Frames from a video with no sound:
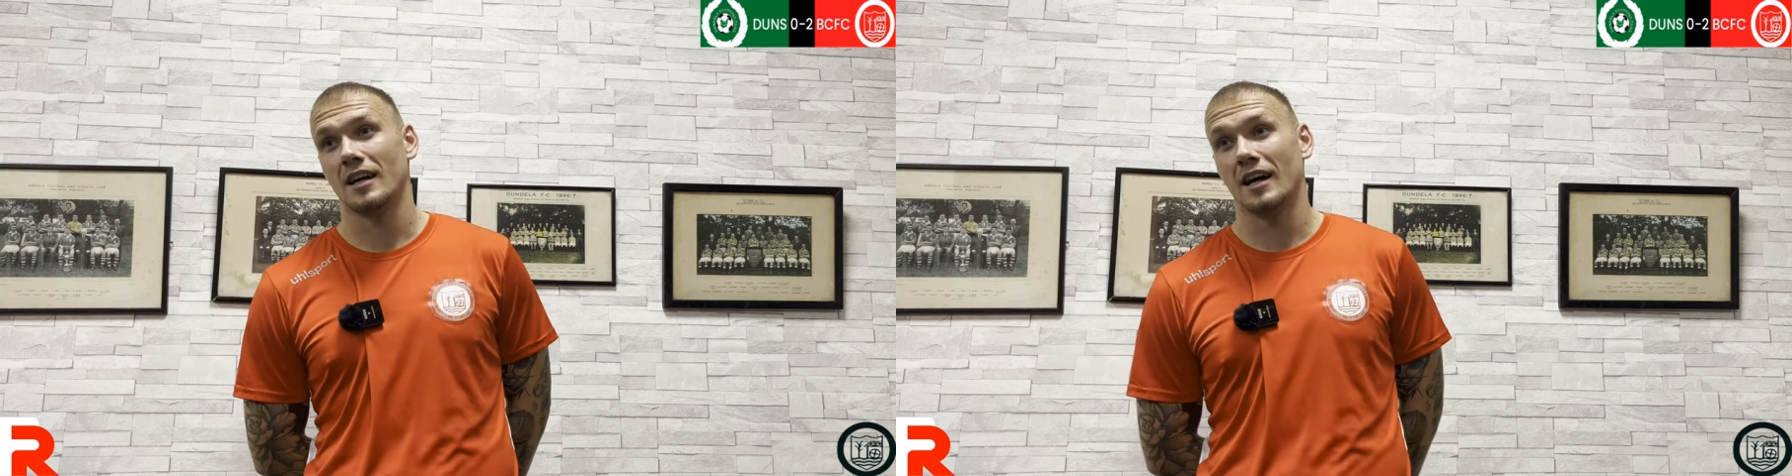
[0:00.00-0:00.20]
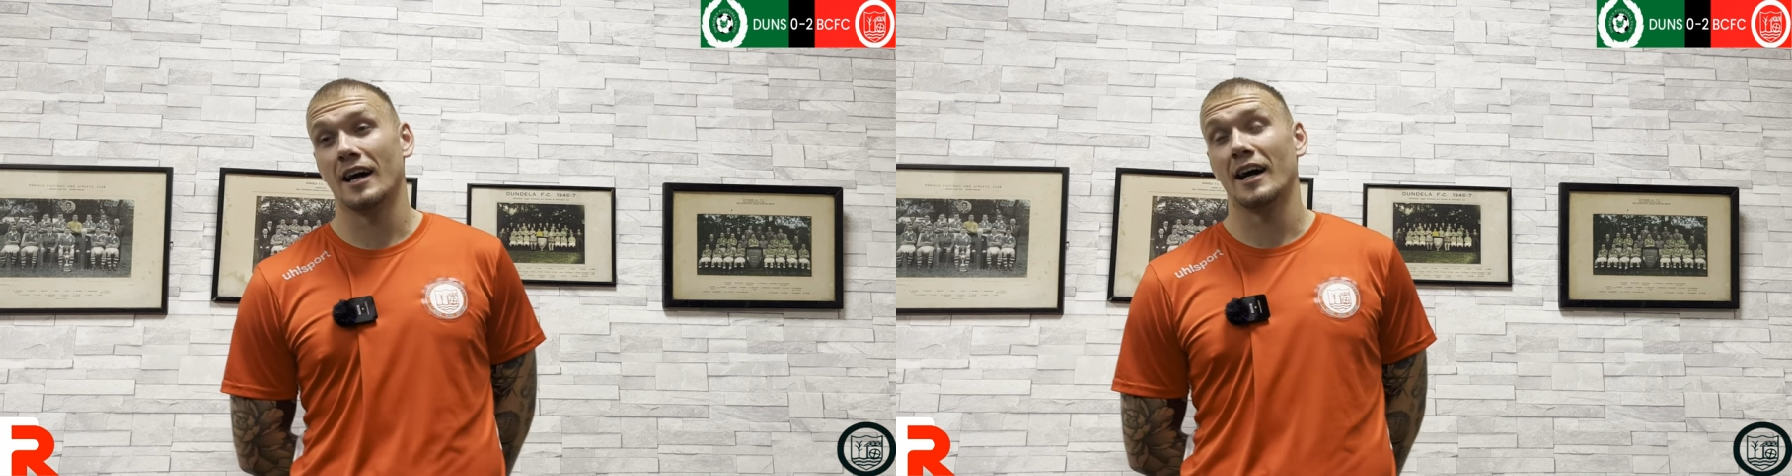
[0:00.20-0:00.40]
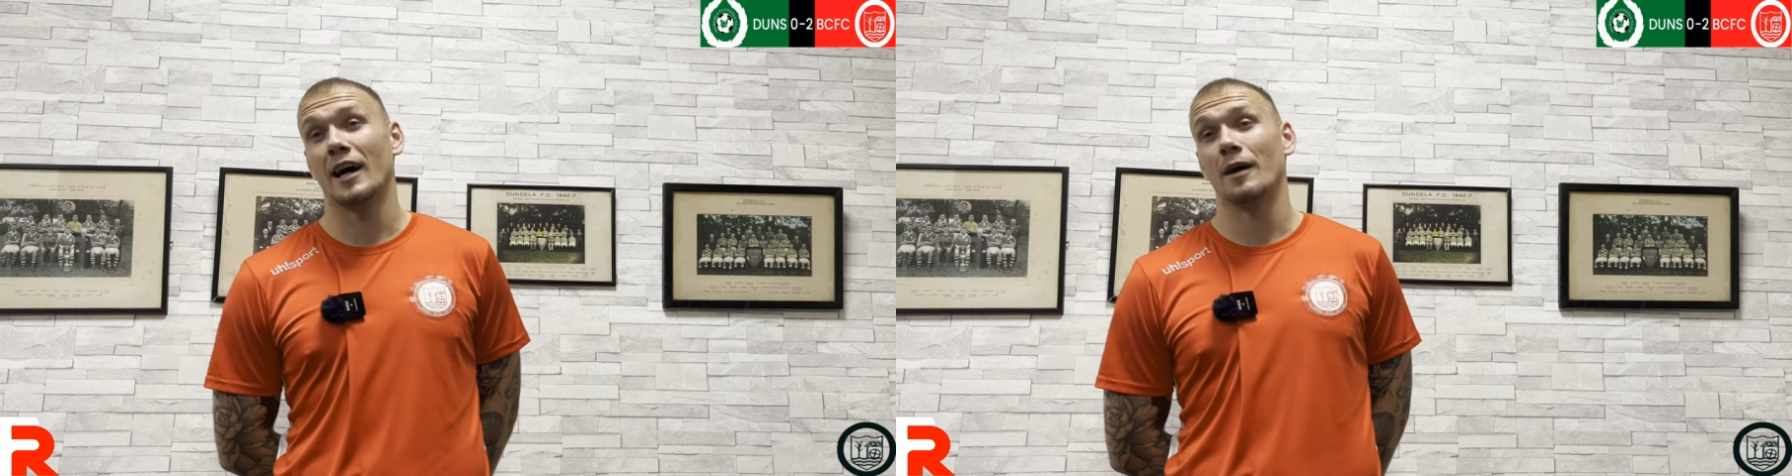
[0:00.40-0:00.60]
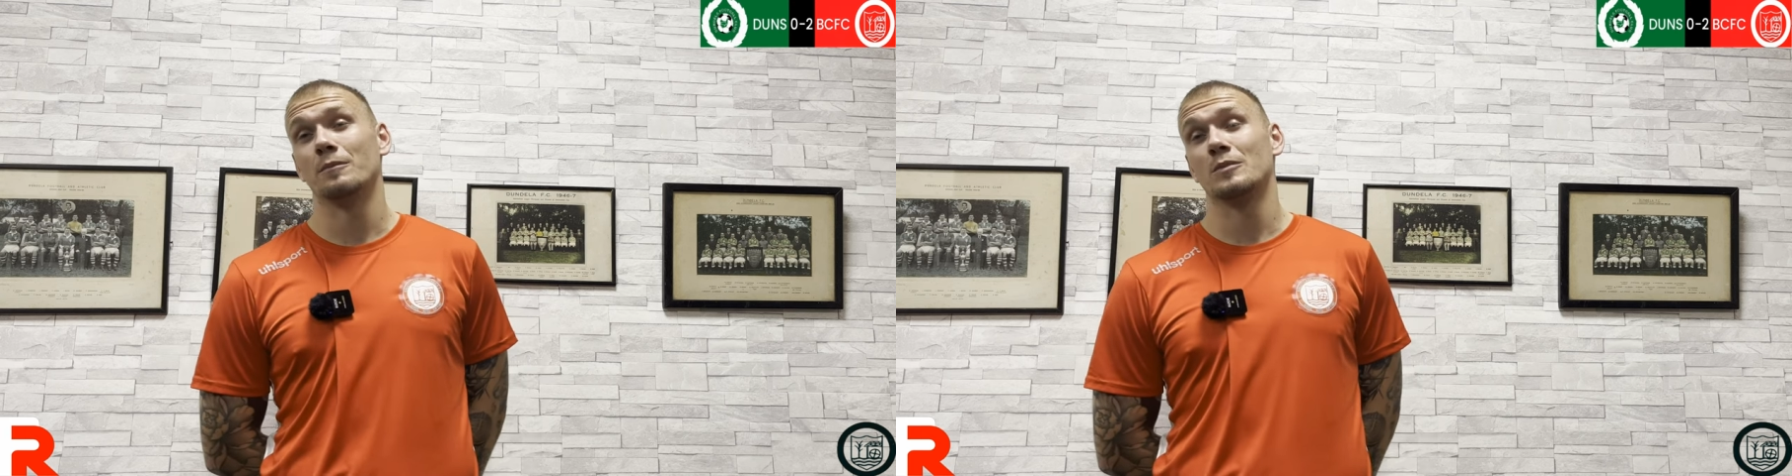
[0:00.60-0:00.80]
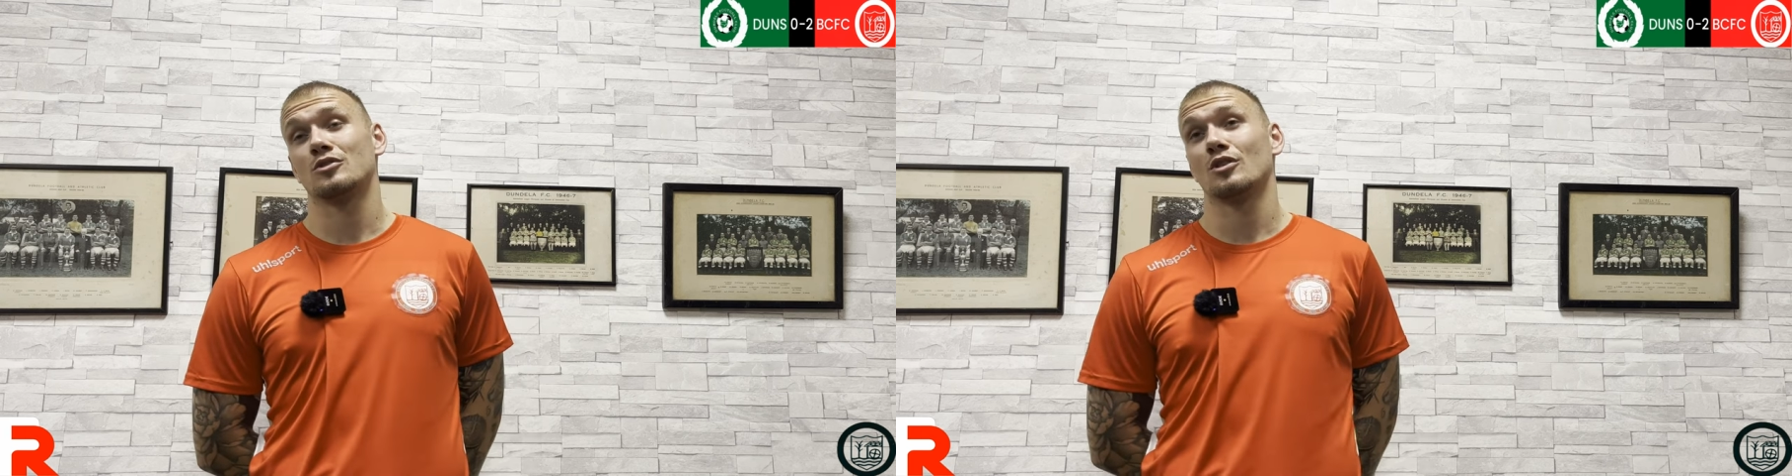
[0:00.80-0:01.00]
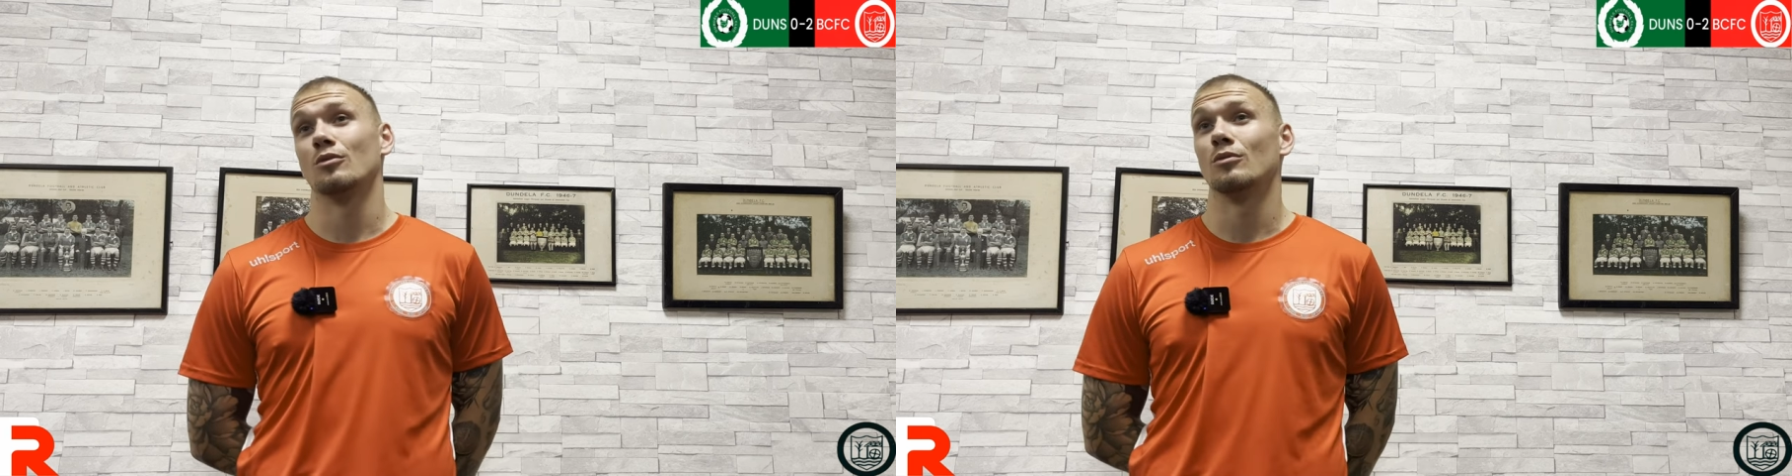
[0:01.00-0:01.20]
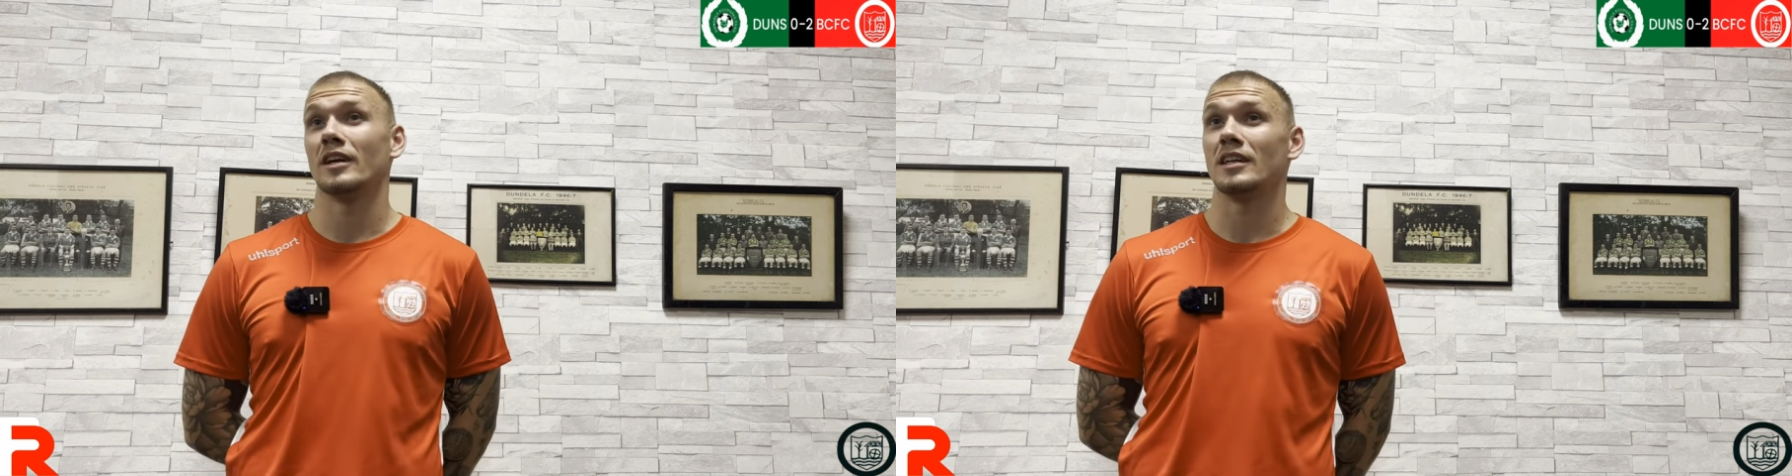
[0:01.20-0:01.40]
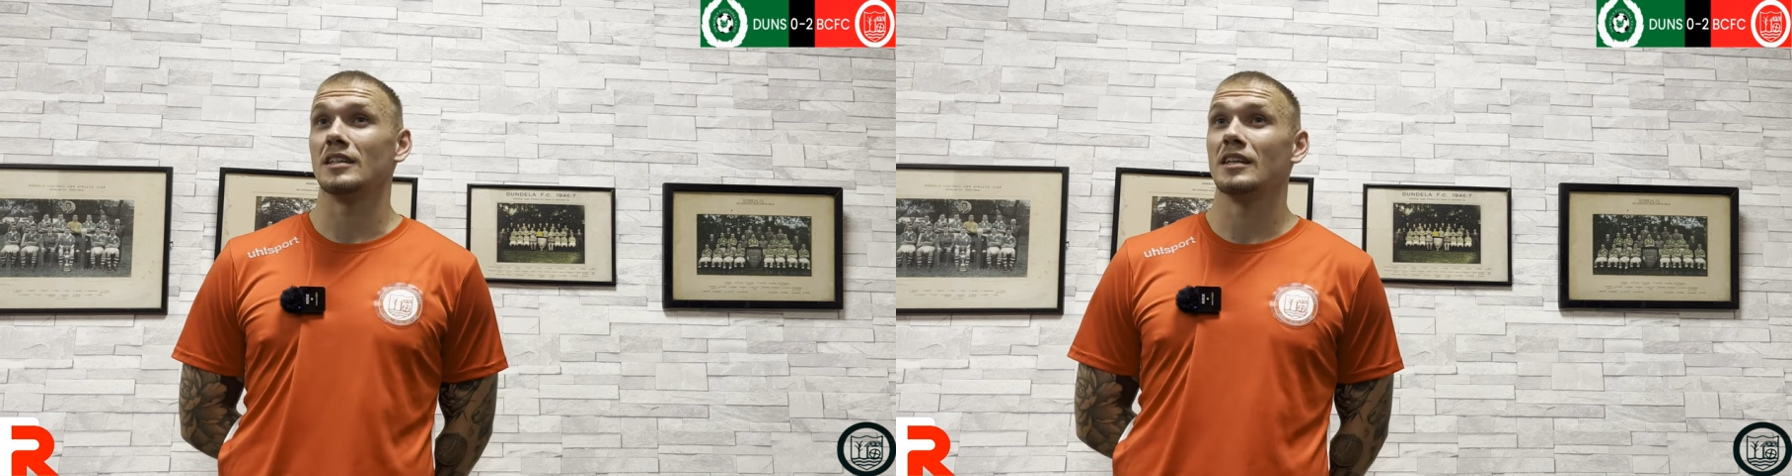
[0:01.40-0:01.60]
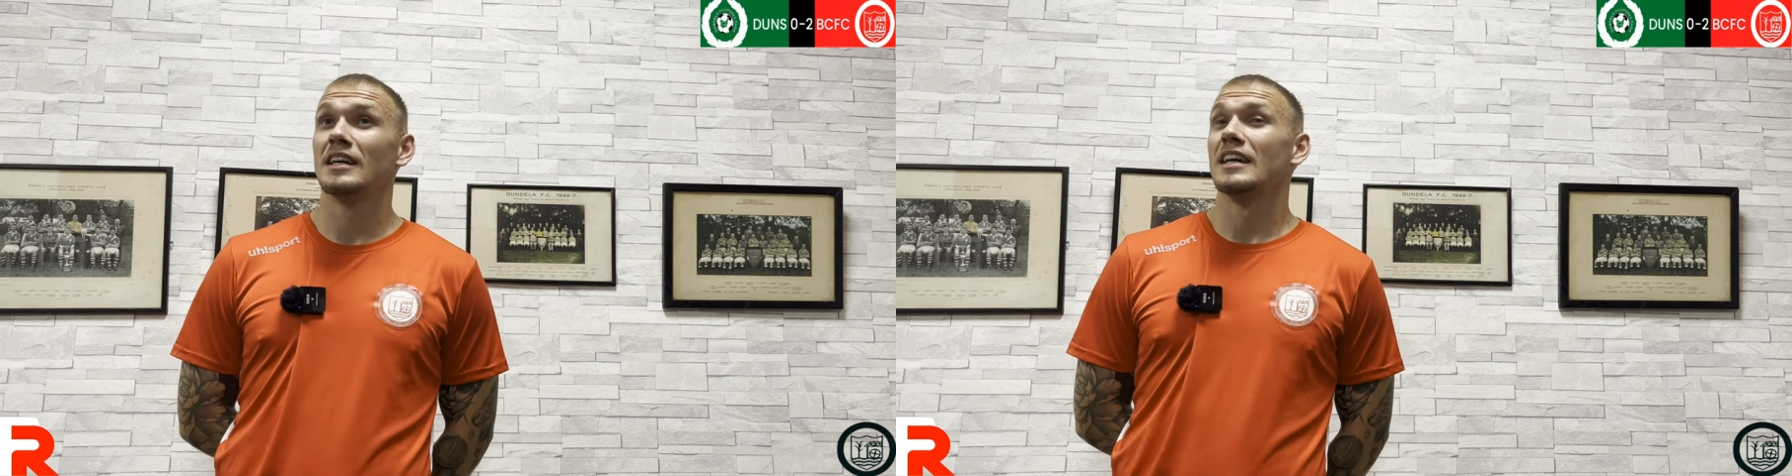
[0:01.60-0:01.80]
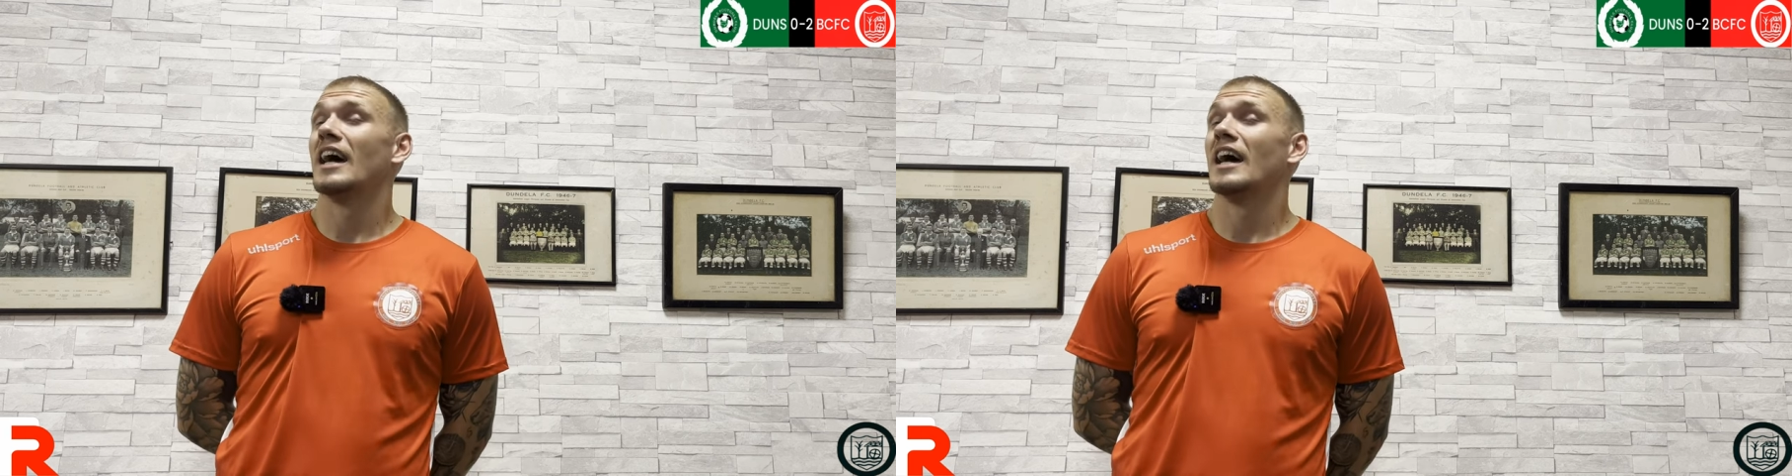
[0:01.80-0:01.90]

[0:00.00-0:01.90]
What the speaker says: So he